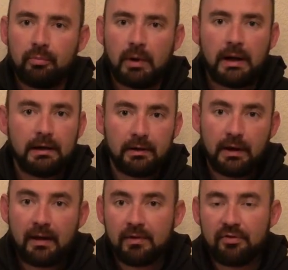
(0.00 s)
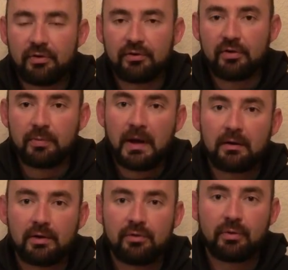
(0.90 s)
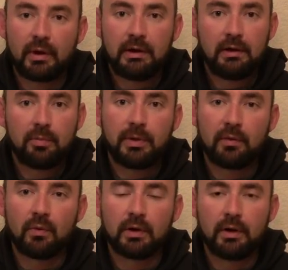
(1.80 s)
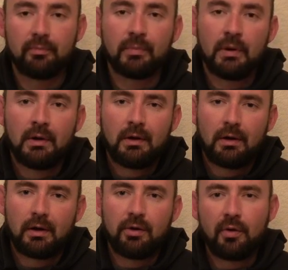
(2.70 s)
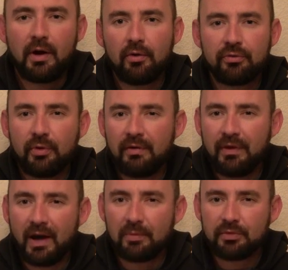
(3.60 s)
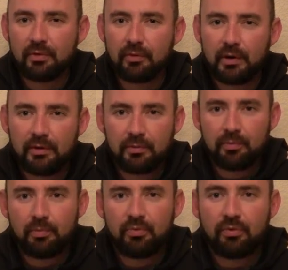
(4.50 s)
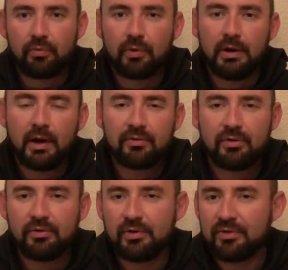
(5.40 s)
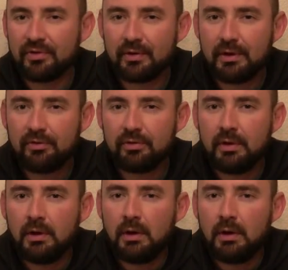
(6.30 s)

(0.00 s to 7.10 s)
I didn't have any 6S batteries, so I needed to pick one up. You also have the option of running 3Ss in series.